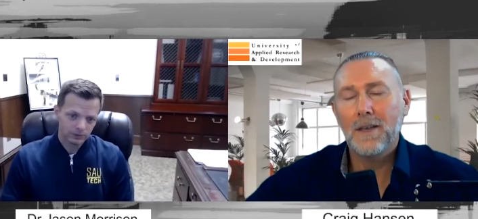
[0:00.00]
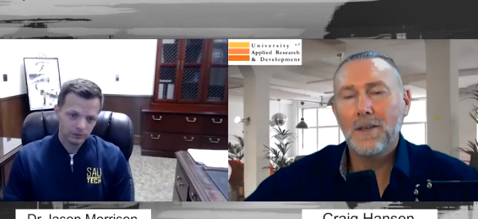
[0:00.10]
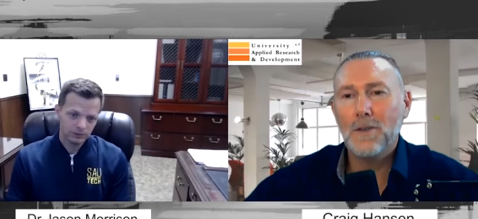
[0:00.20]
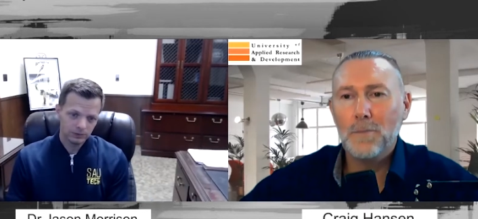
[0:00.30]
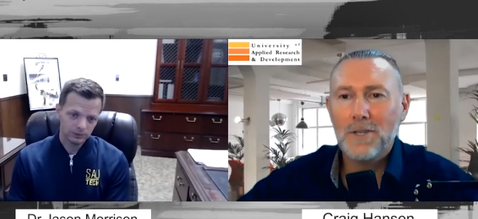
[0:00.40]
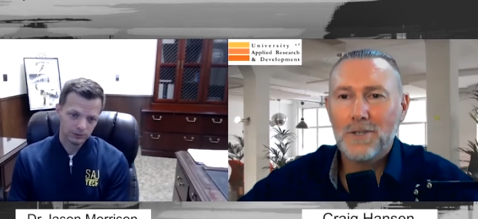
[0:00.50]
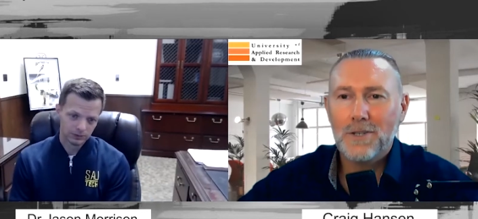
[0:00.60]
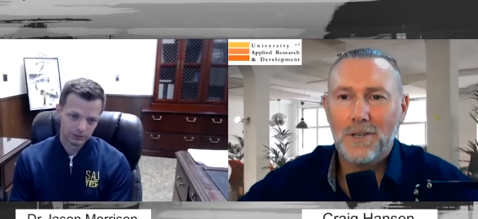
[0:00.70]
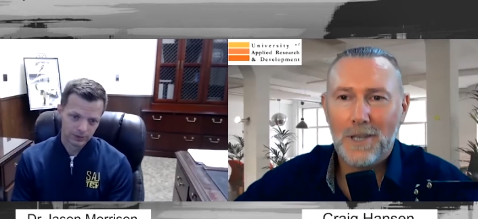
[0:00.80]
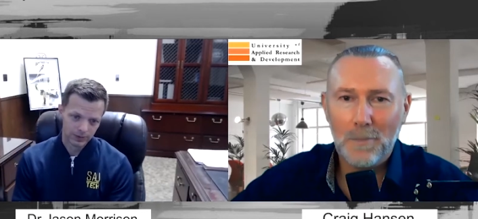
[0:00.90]
Speaker 1: You've
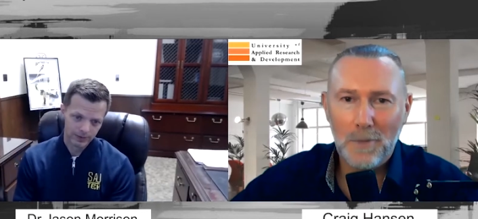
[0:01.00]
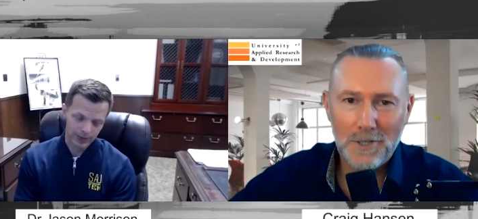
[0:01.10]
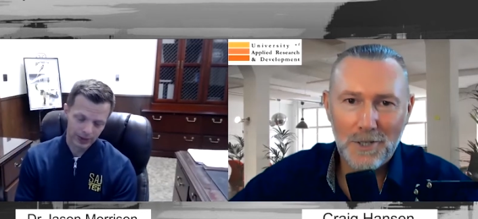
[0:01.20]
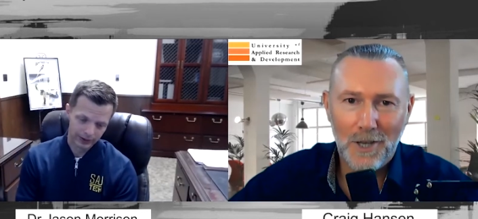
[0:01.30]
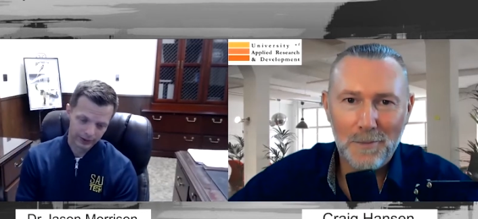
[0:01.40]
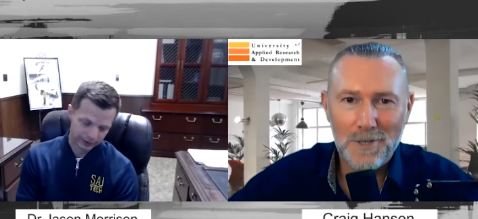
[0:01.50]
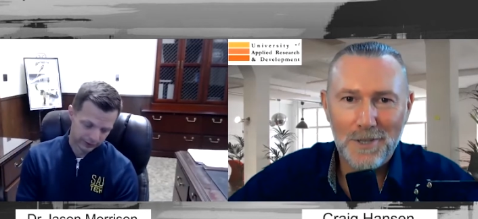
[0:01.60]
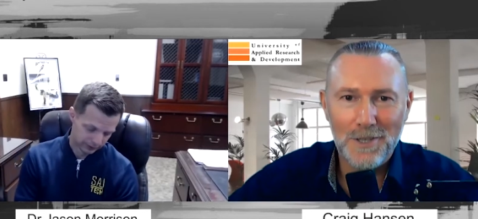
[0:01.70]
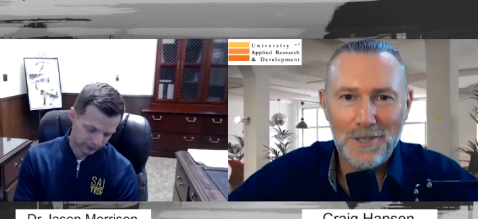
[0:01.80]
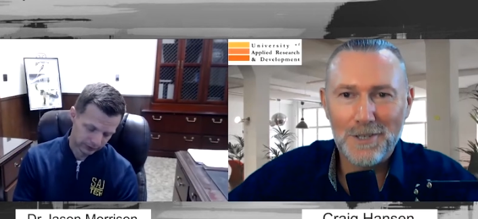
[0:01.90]
mentioned a couple of times
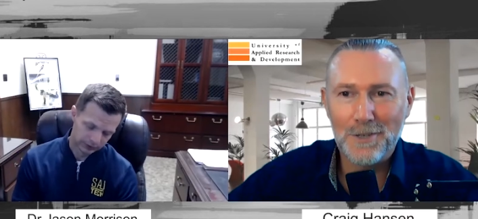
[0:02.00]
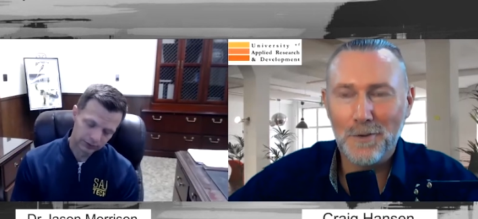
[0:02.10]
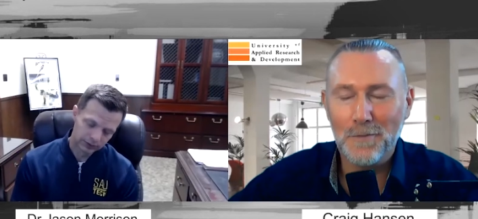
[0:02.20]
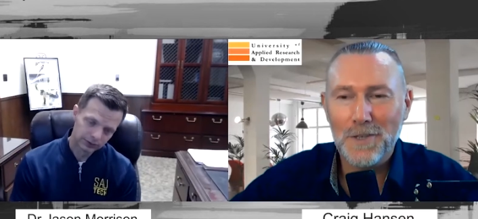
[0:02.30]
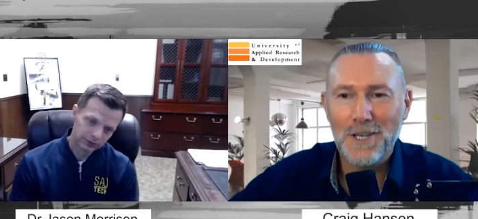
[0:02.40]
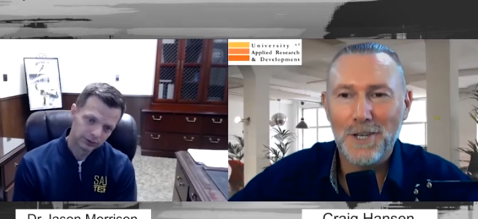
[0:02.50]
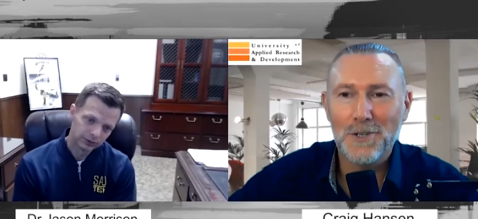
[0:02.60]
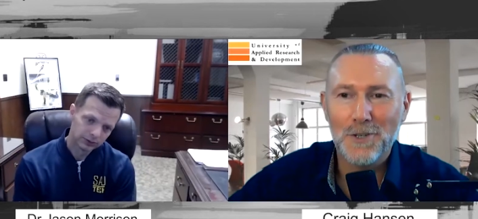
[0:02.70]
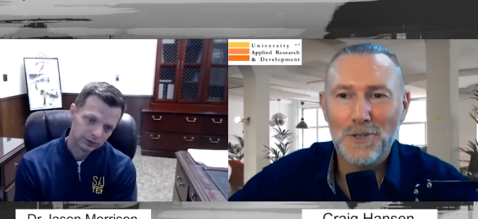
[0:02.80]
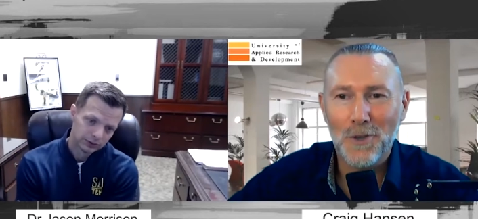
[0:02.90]
in this
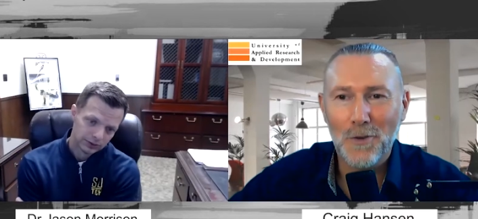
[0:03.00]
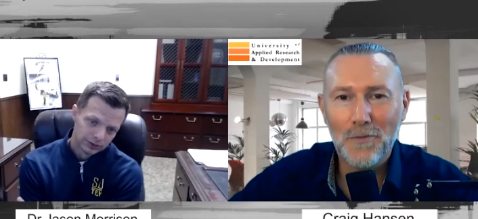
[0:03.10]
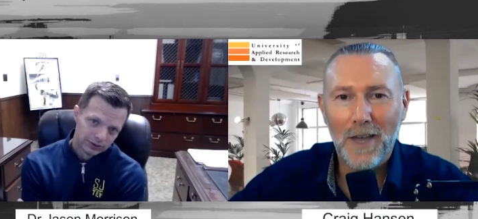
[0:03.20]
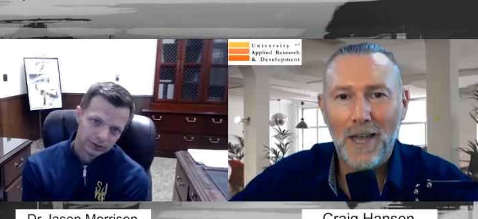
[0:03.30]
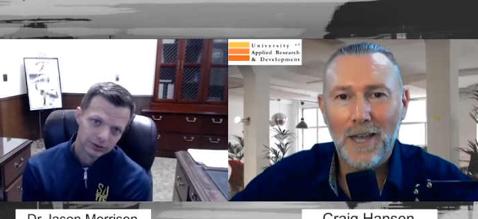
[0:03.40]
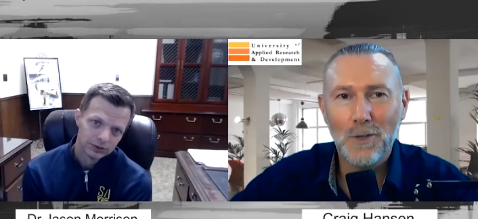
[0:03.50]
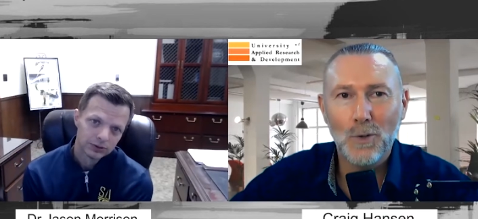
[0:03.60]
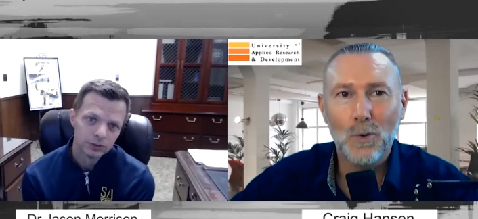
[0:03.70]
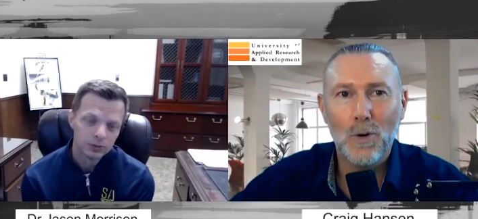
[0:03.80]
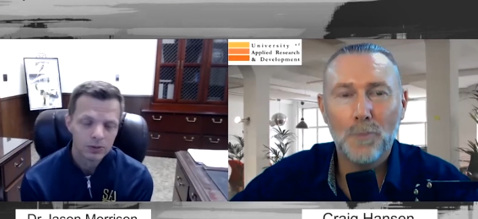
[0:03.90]
conversation so far
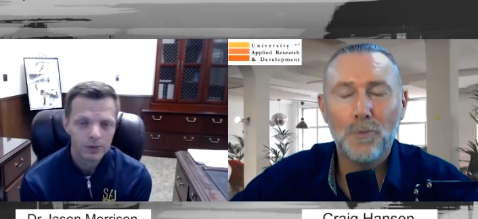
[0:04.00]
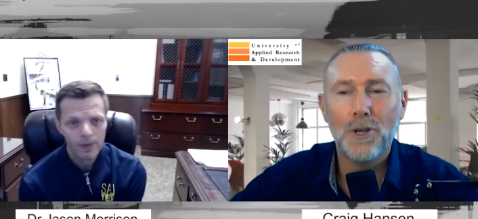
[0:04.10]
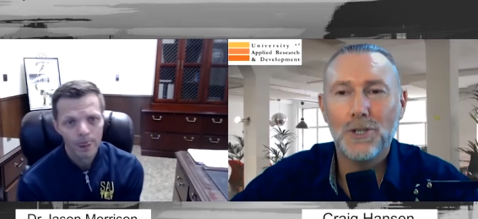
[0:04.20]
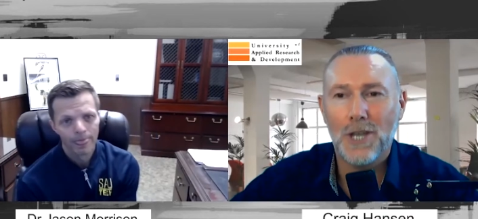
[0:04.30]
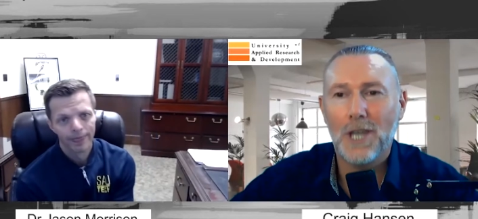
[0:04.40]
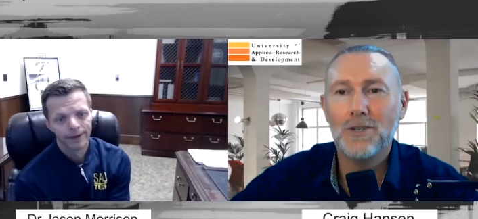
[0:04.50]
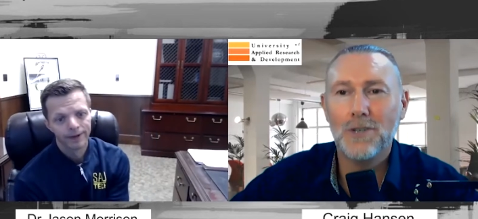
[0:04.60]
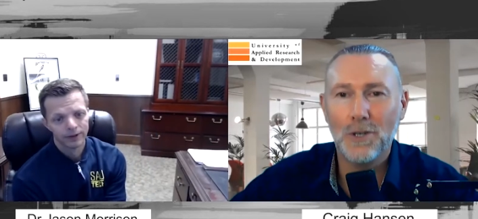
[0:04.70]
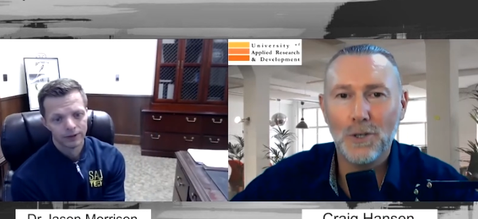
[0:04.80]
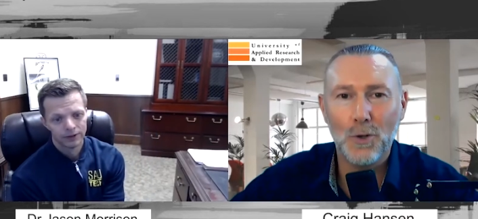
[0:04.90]
your
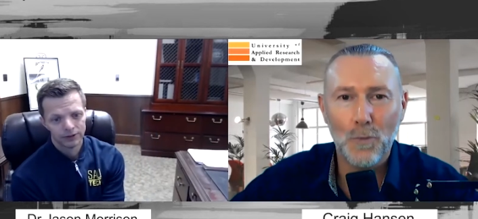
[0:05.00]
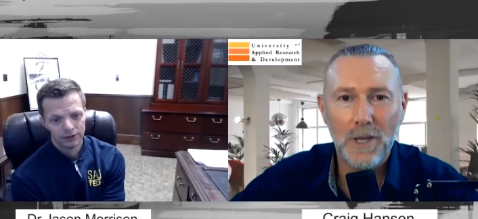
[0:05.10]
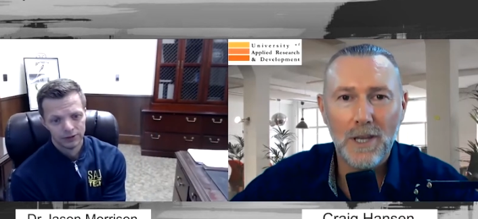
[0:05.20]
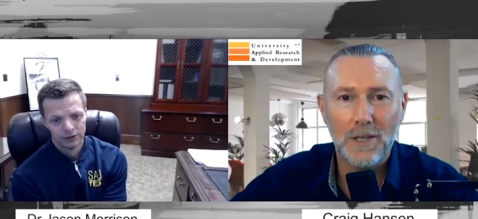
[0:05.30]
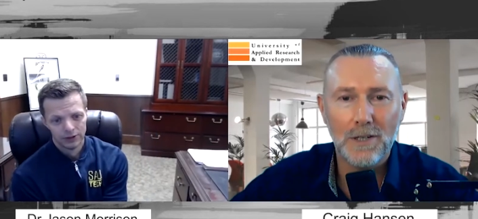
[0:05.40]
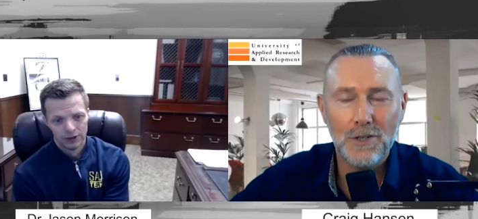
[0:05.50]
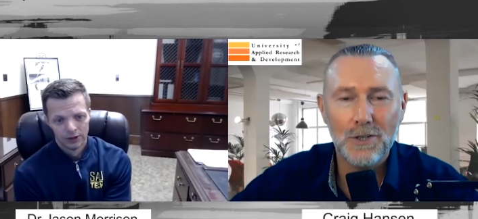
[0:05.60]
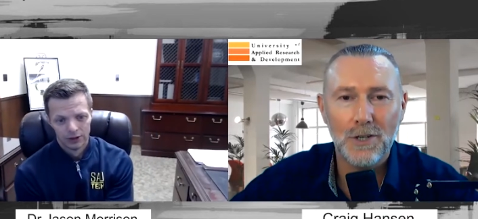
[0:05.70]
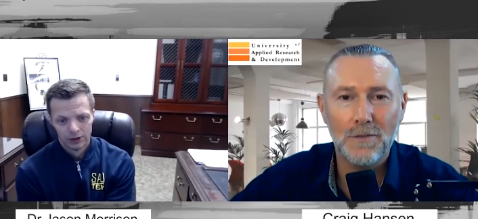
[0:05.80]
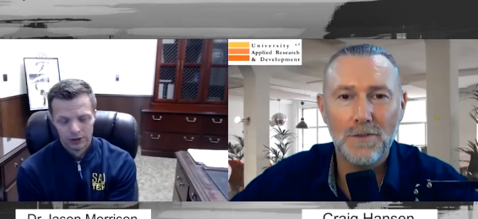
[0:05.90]
appreciation and your
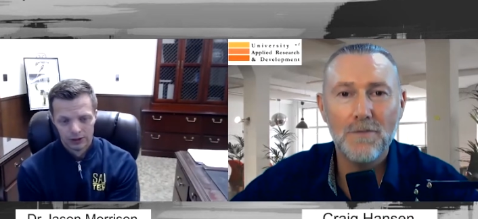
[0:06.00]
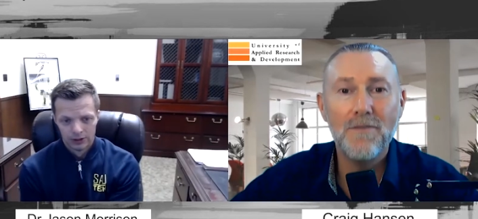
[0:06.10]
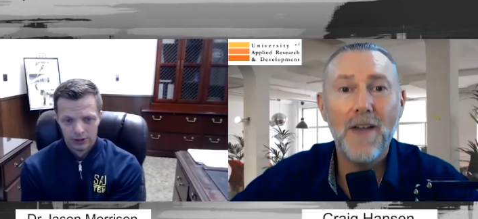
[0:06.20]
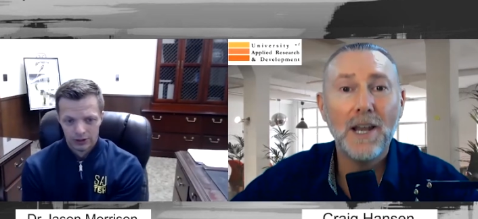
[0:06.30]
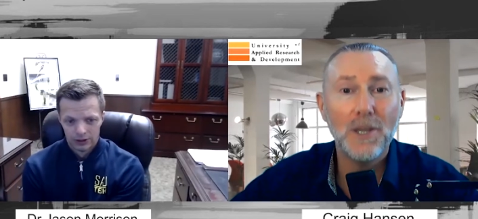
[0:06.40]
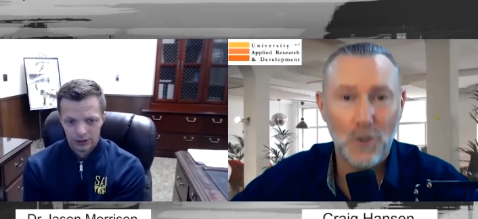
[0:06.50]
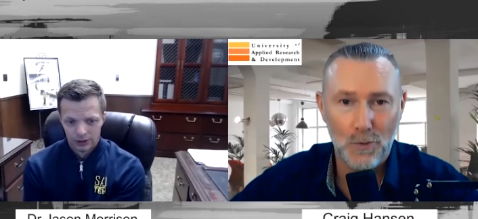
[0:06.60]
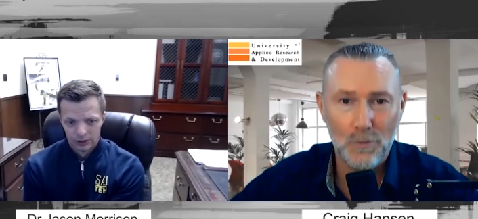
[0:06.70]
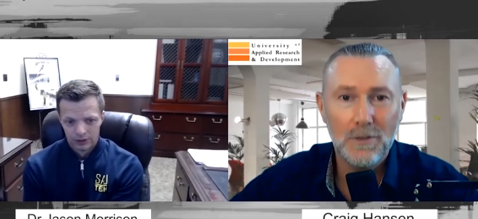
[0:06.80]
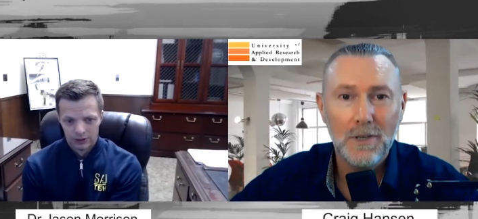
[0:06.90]
recognition of the
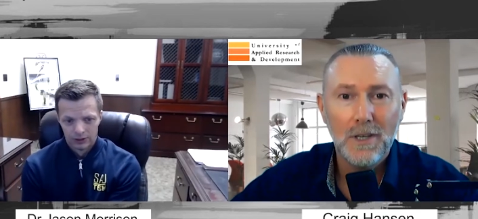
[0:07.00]
value